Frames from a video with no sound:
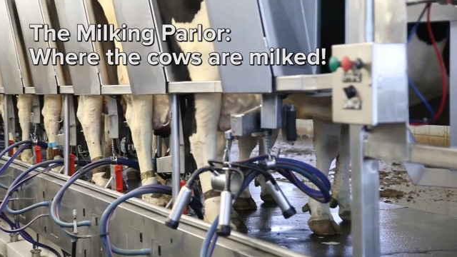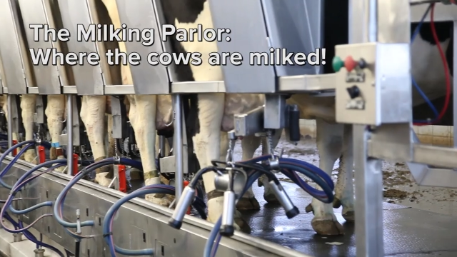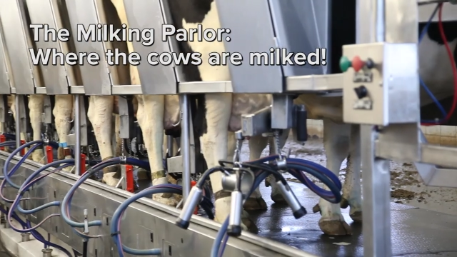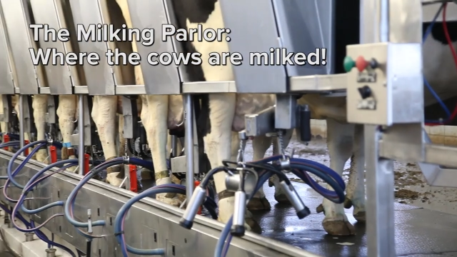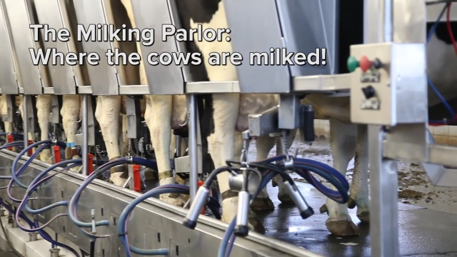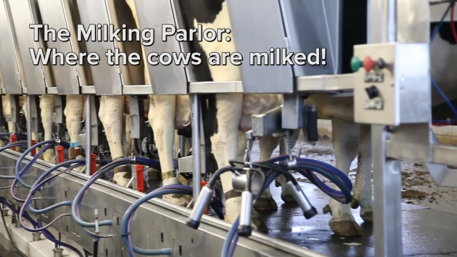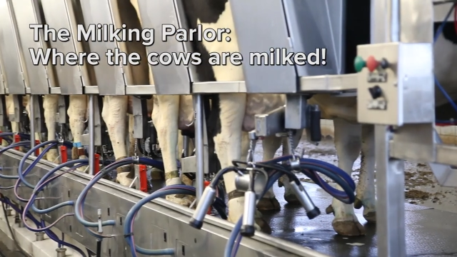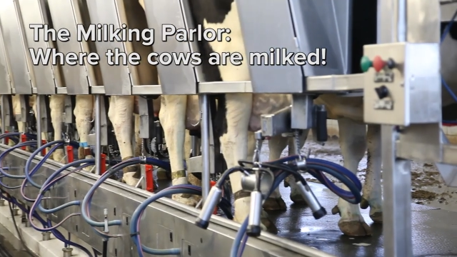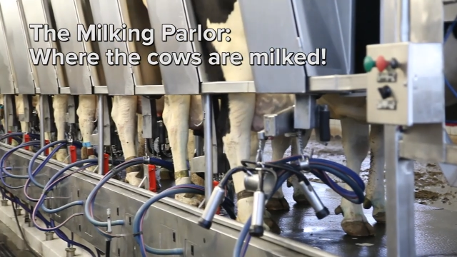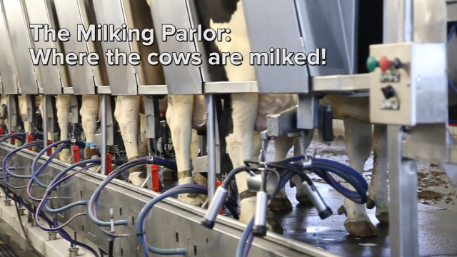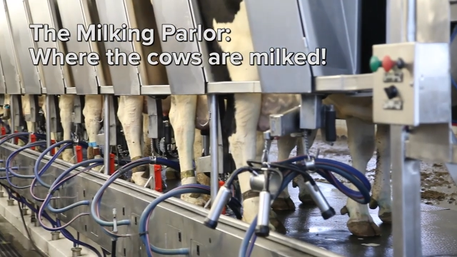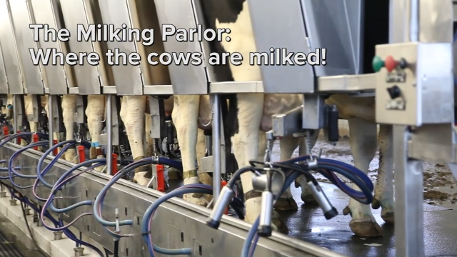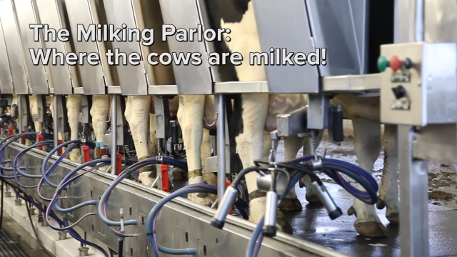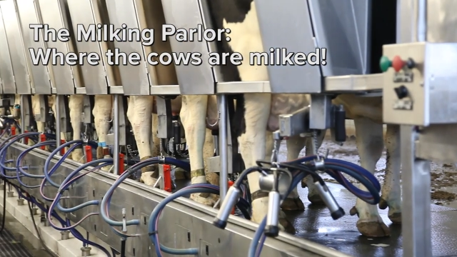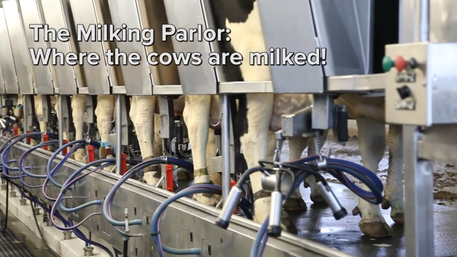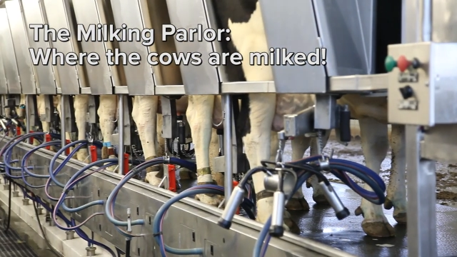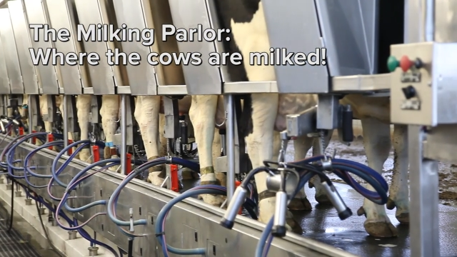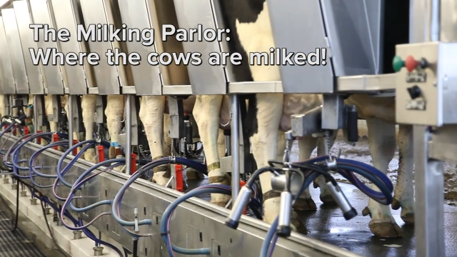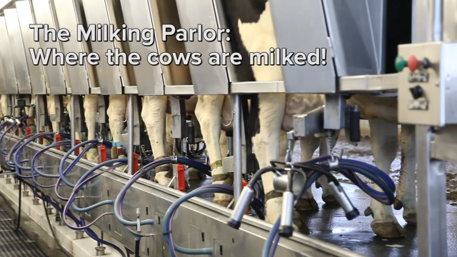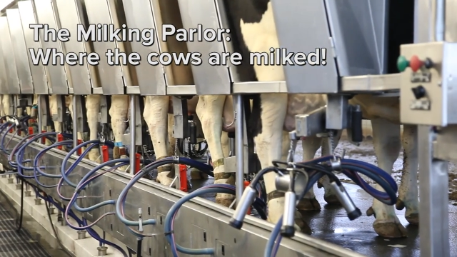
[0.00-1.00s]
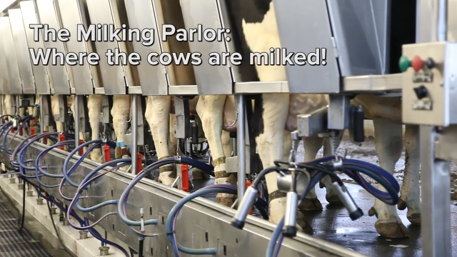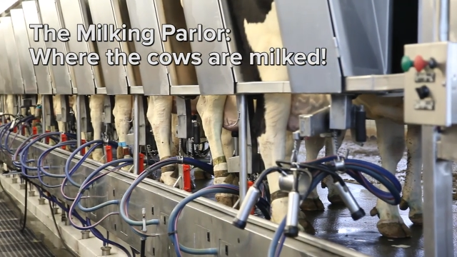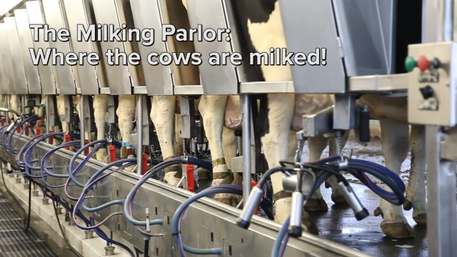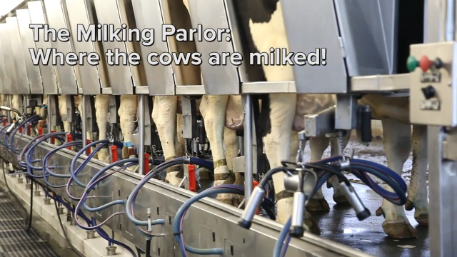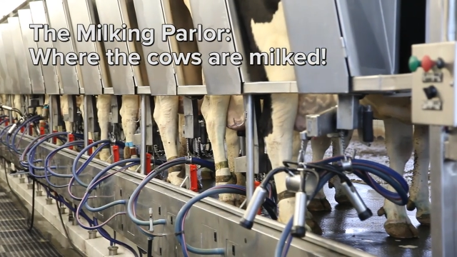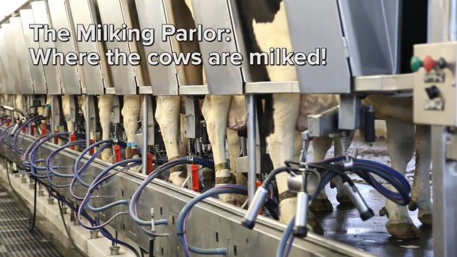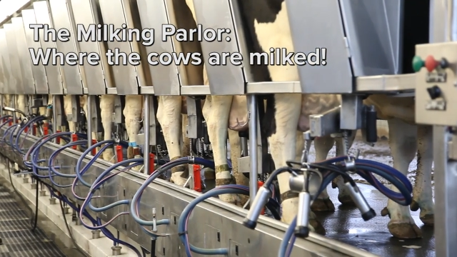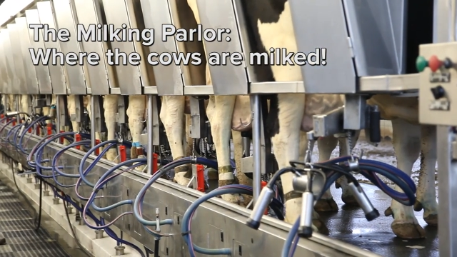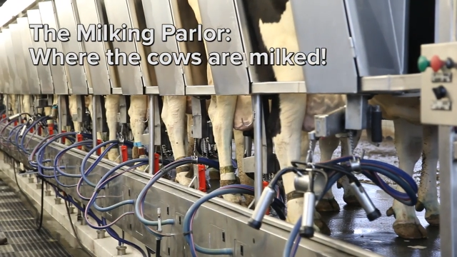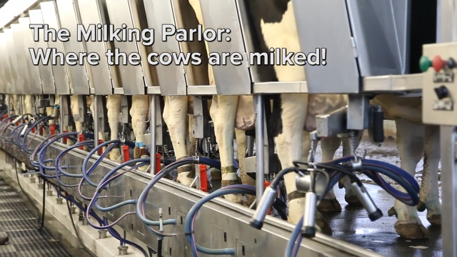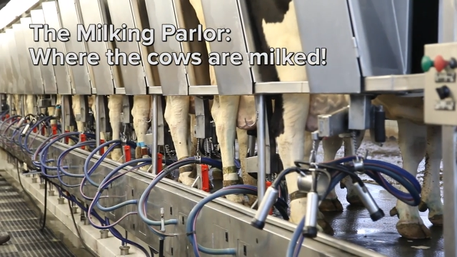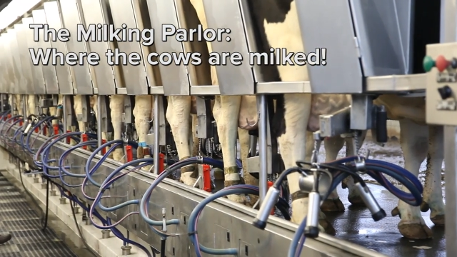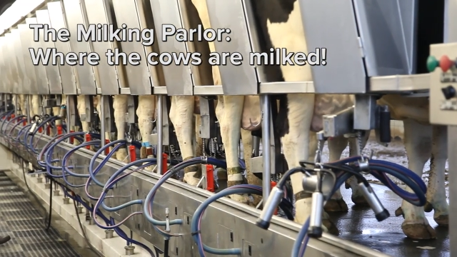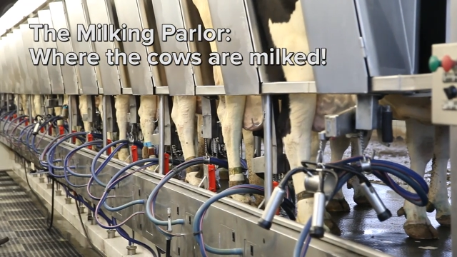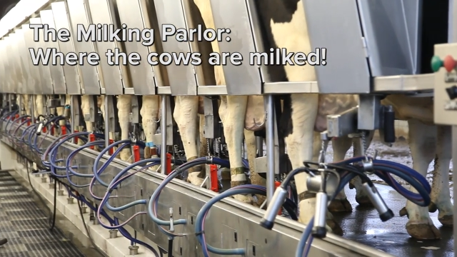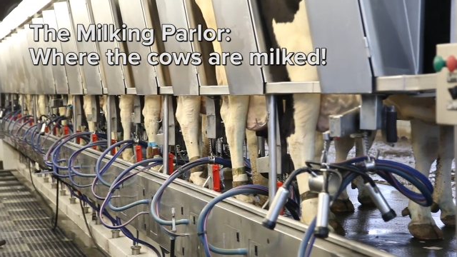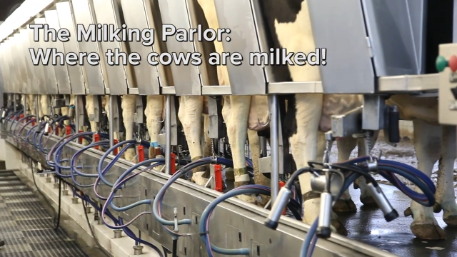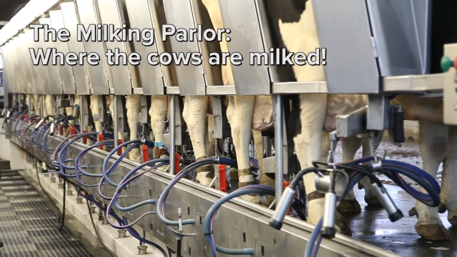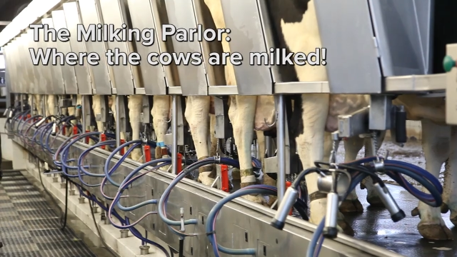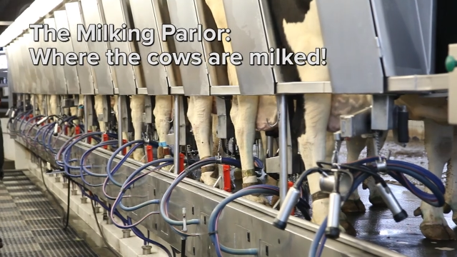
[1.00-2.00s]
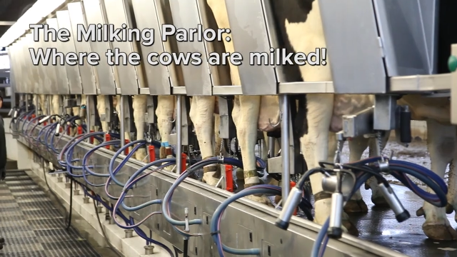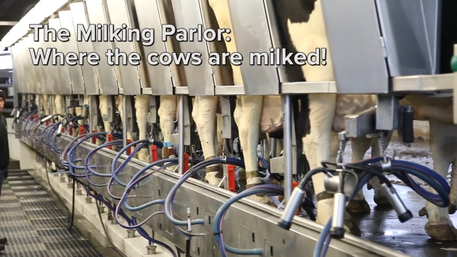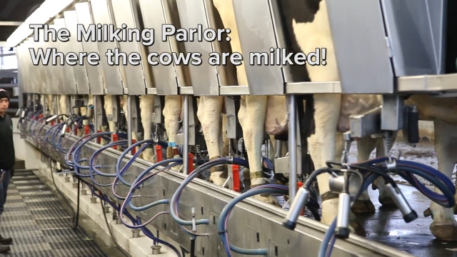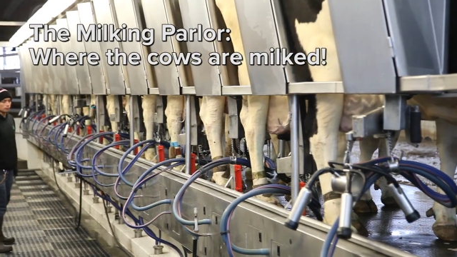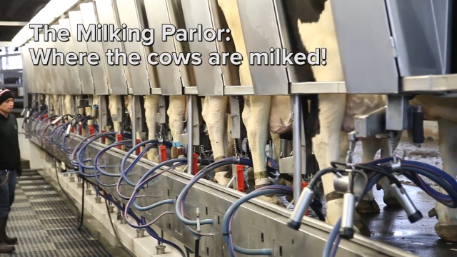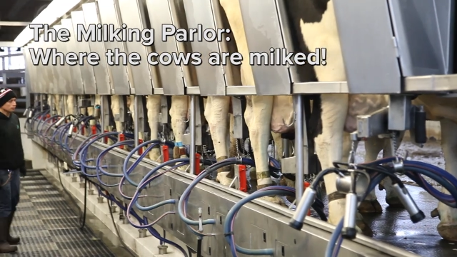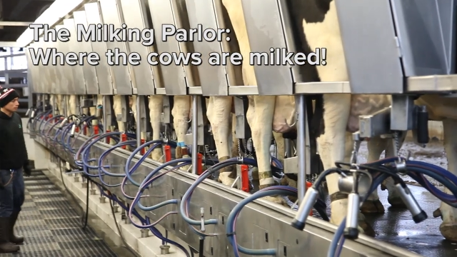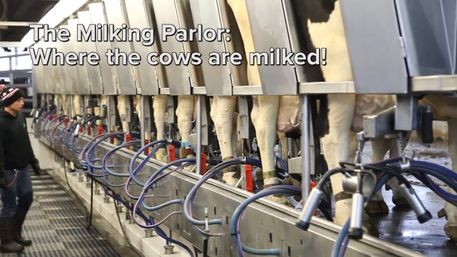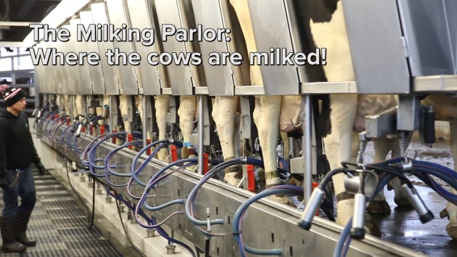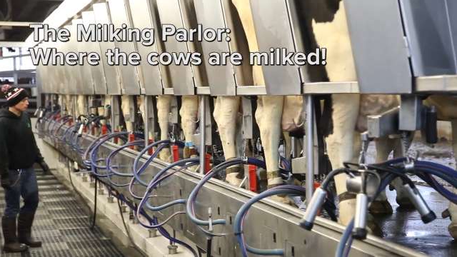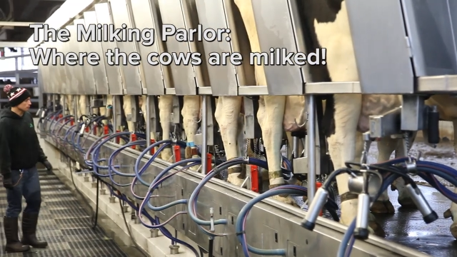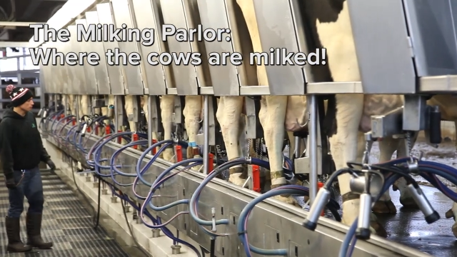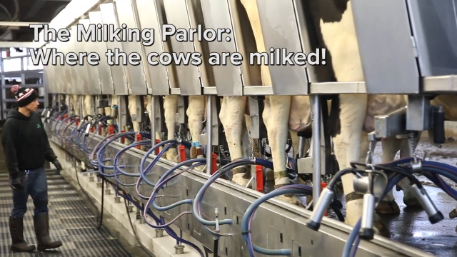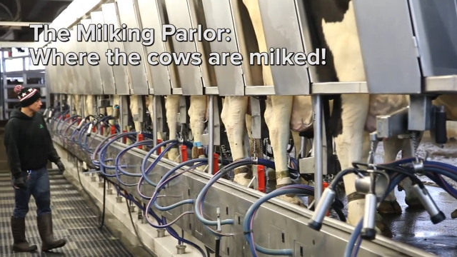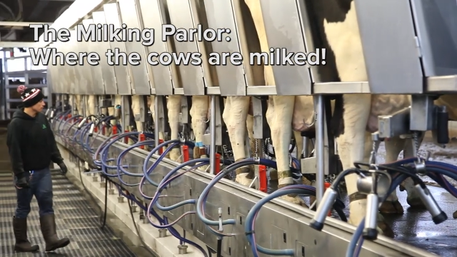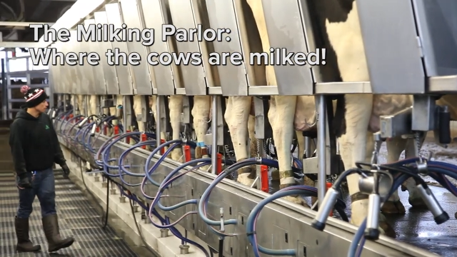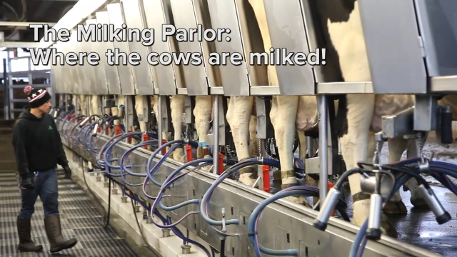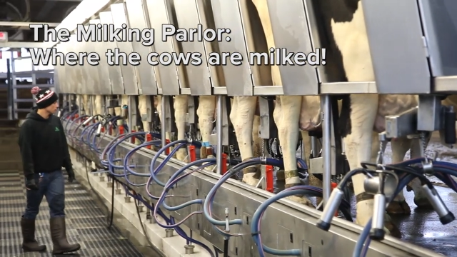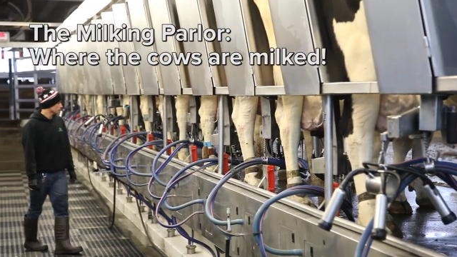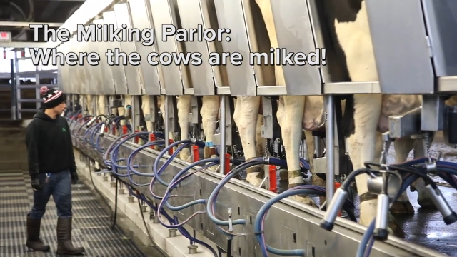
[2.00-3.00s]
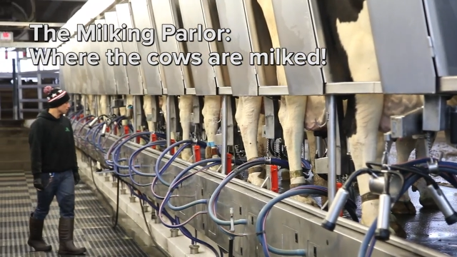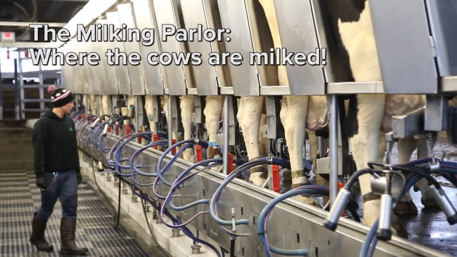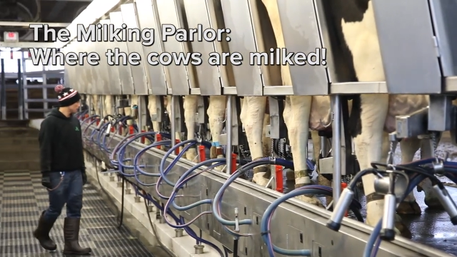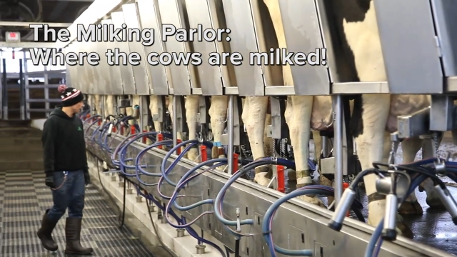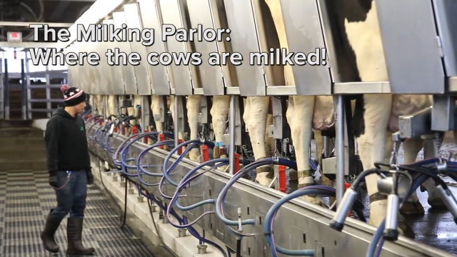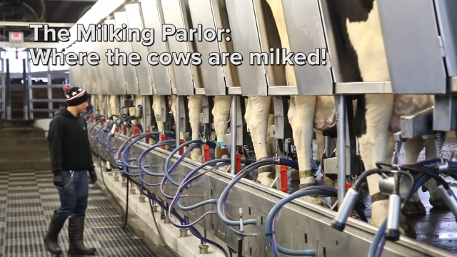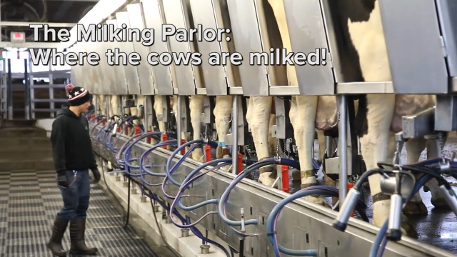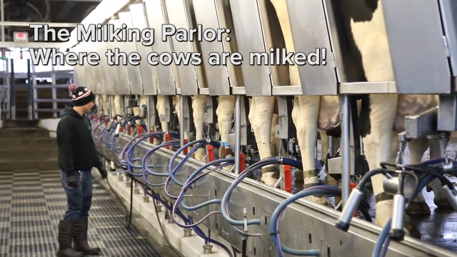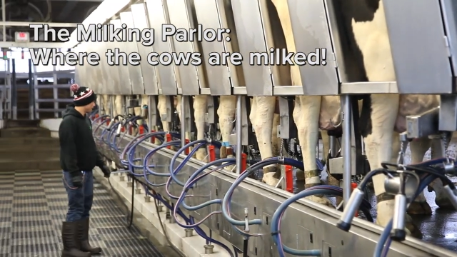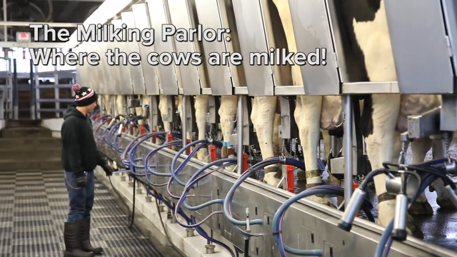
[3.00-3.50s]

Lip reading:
Nobody's mouth can be seen.